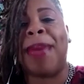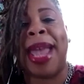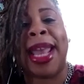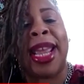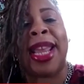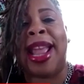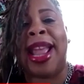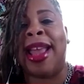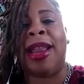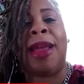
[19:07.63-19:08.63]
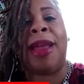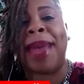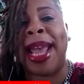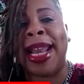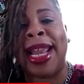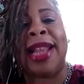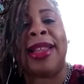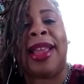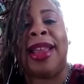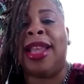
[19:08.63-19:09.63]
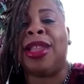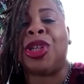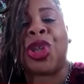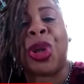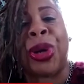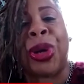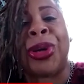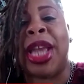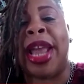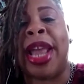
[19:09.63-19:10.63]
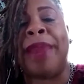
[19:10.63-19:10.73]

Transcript: vetted and embedded in the church.